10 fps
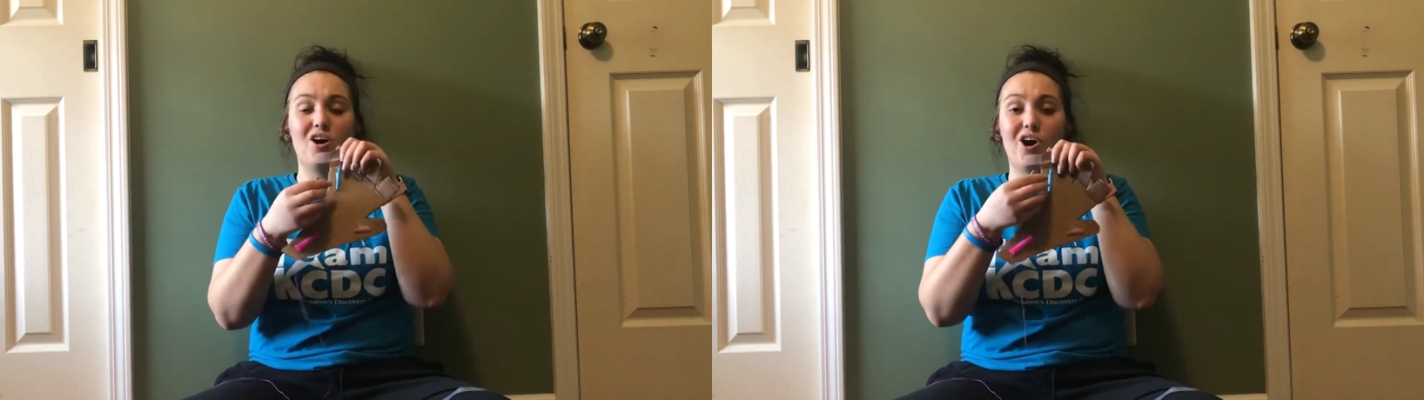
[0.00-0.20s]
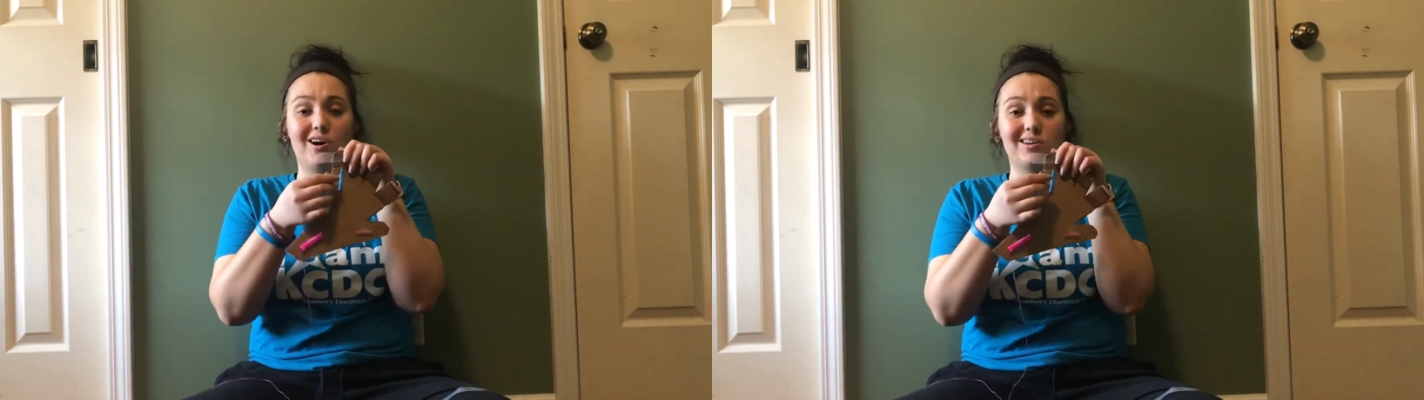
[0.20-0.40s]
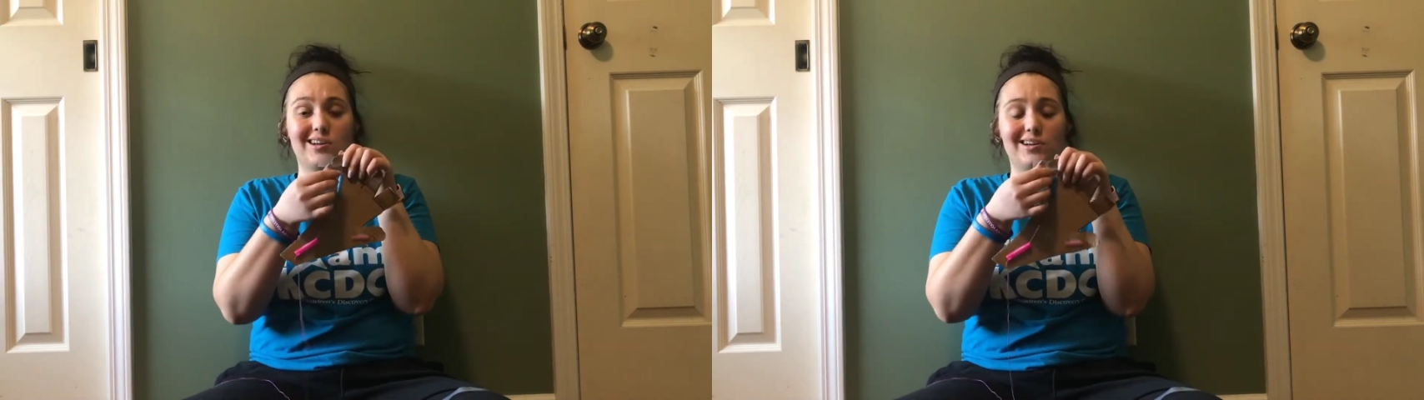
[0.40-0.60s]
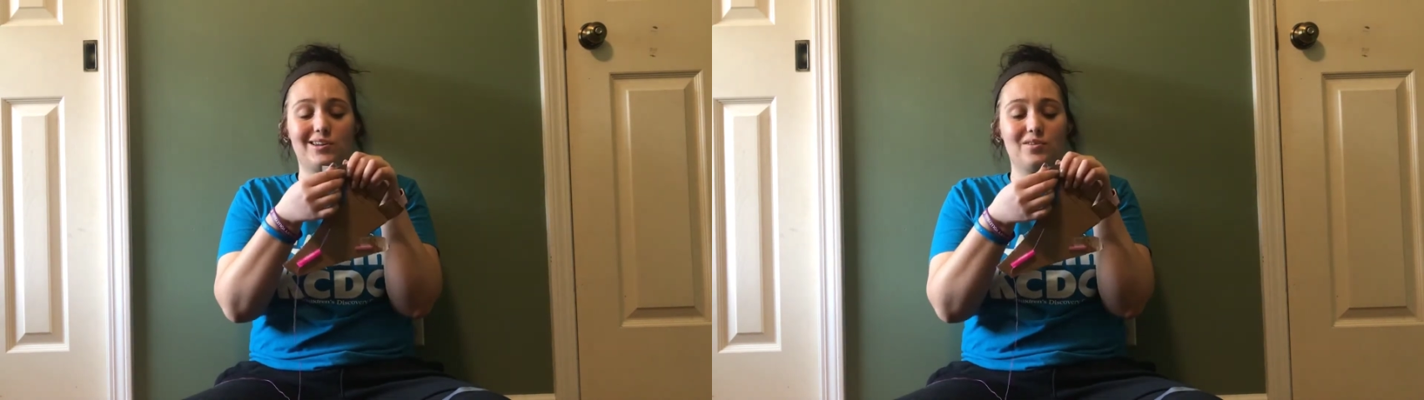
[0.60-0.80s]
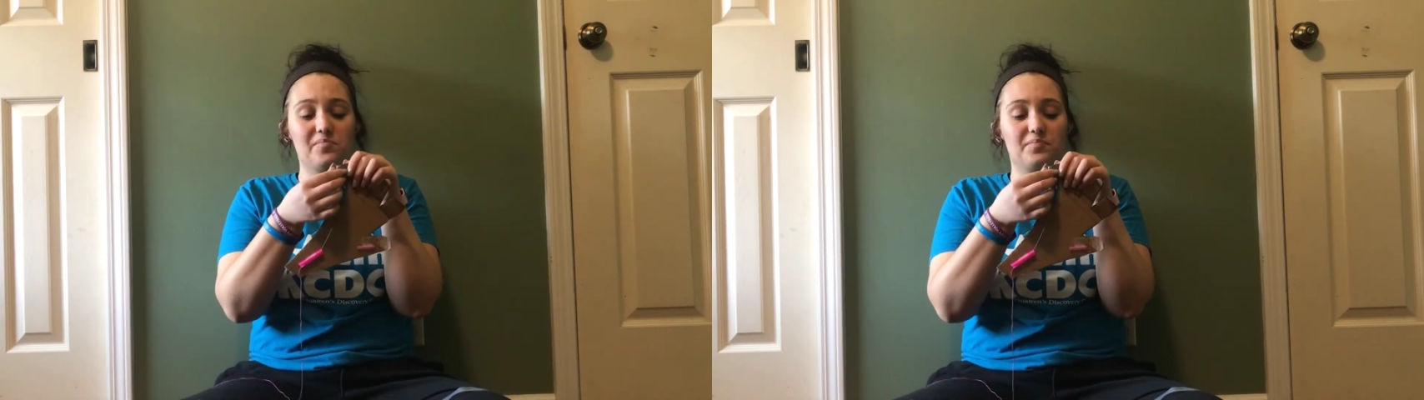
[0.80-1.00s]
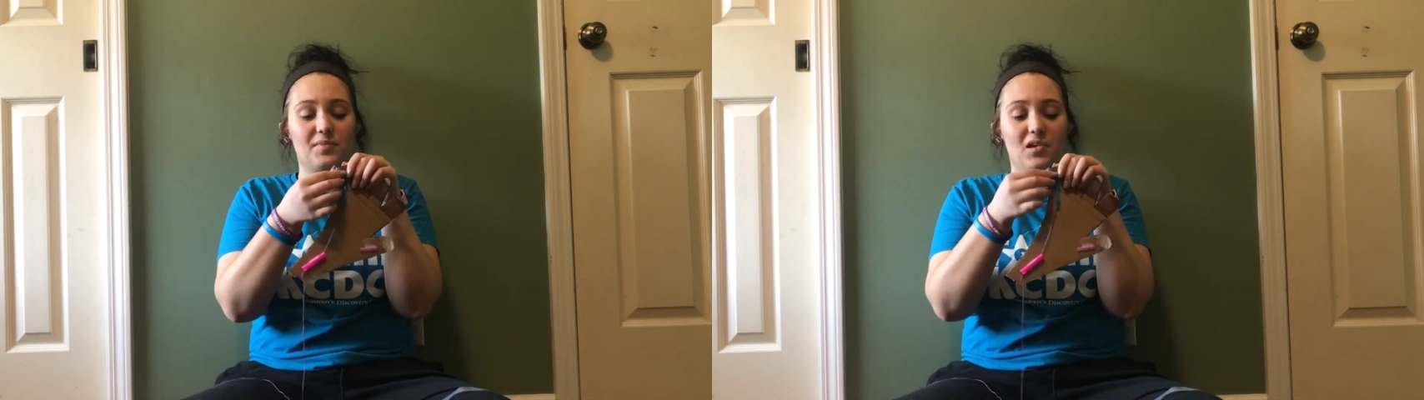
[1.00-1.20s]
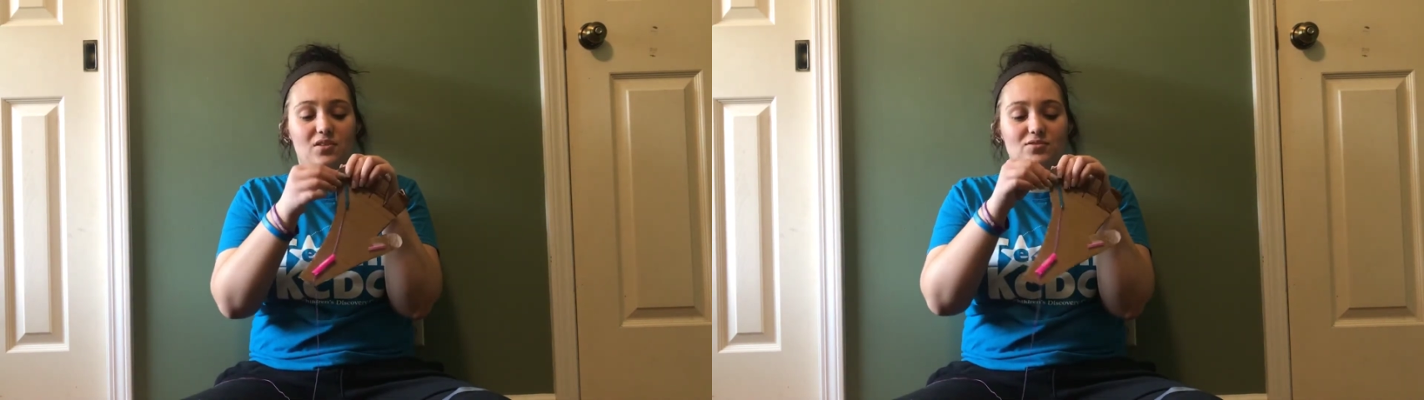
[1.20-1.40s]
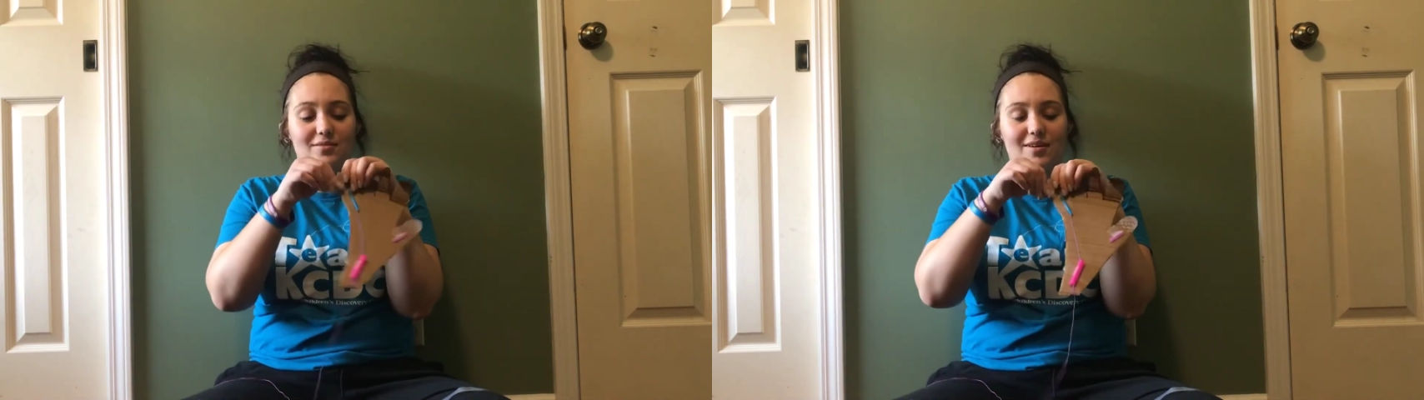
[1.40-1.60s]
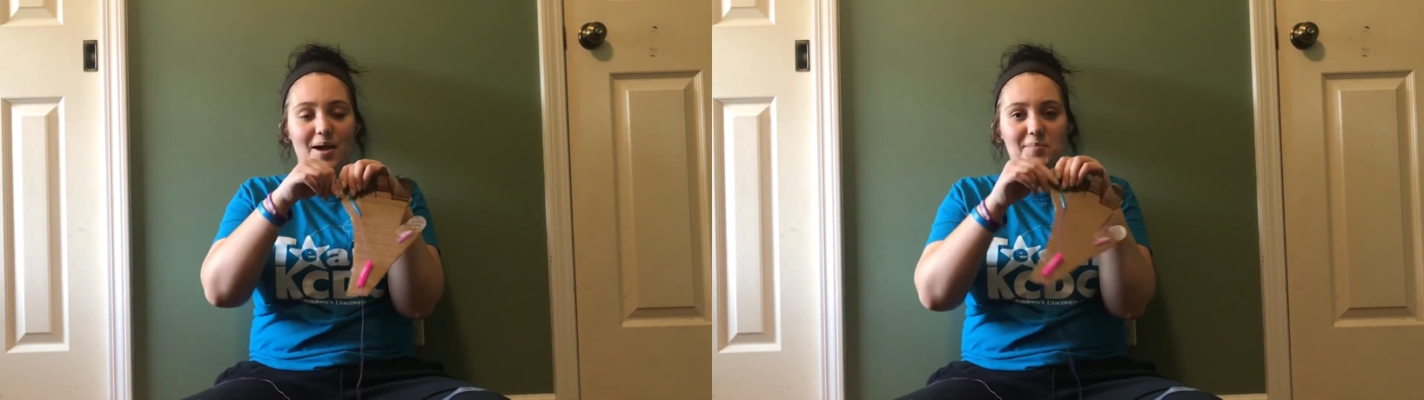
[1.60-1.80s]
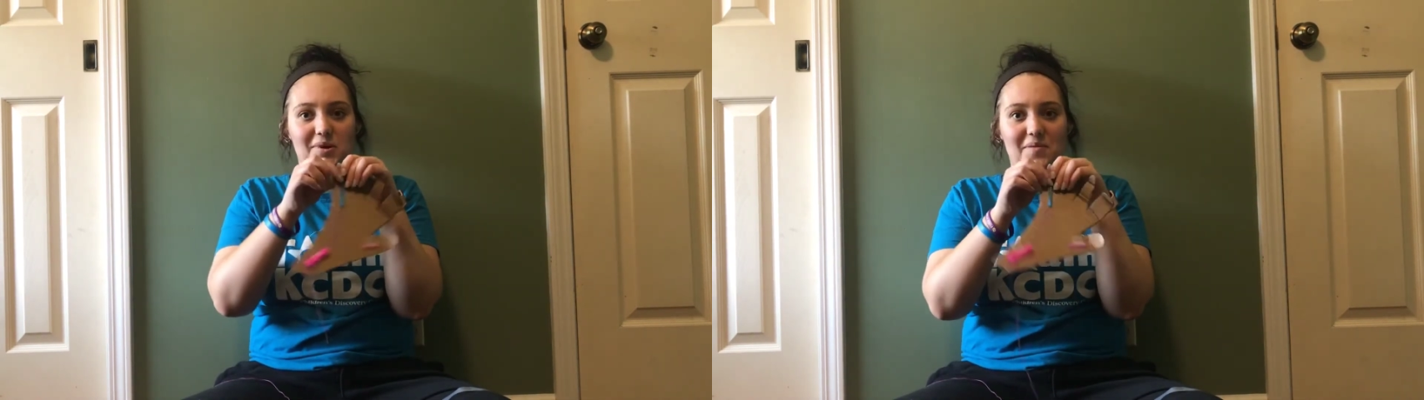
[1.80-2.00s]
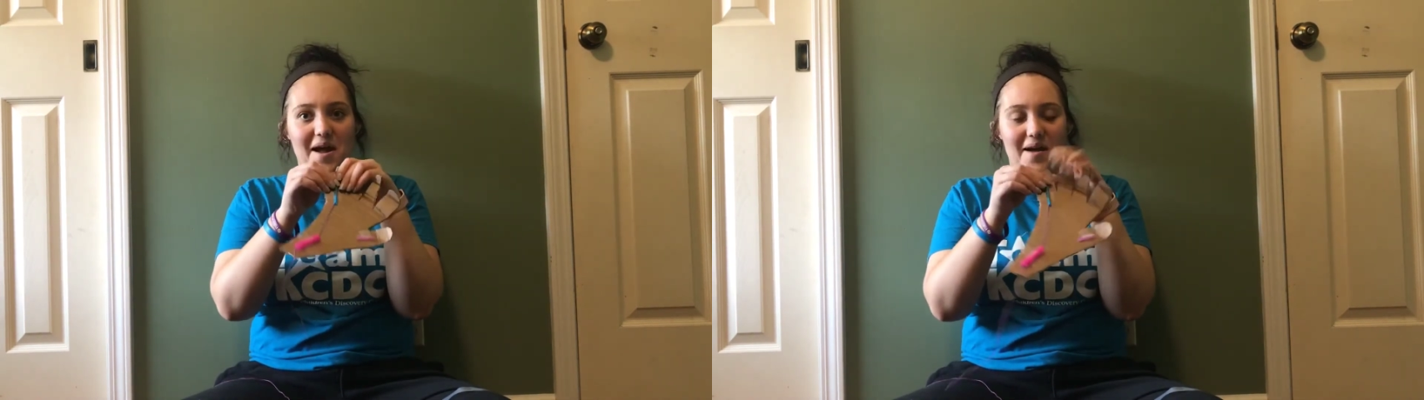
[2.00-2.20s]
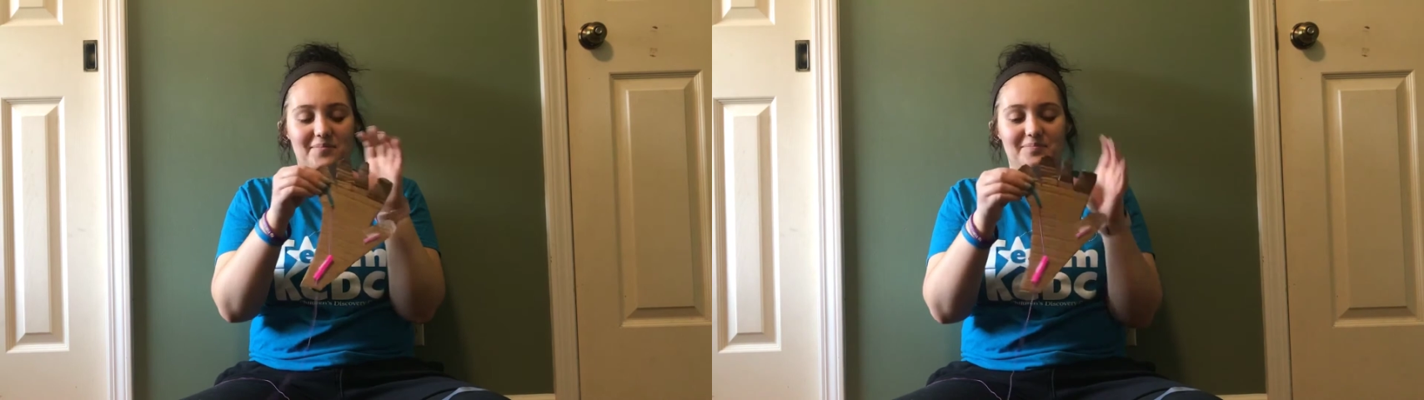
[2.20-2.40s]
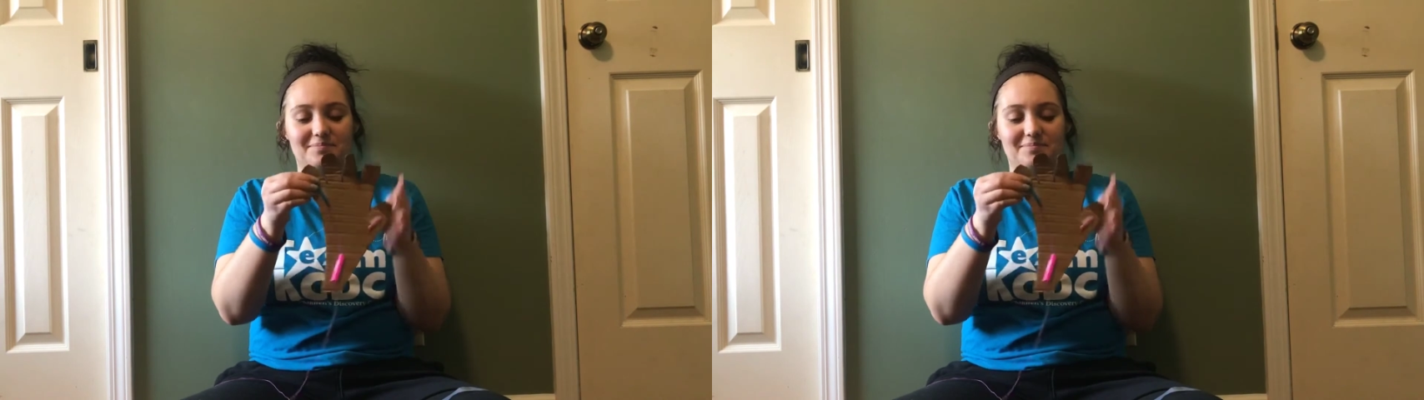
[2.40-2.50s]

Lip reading: All you're gonna do is wrap it around.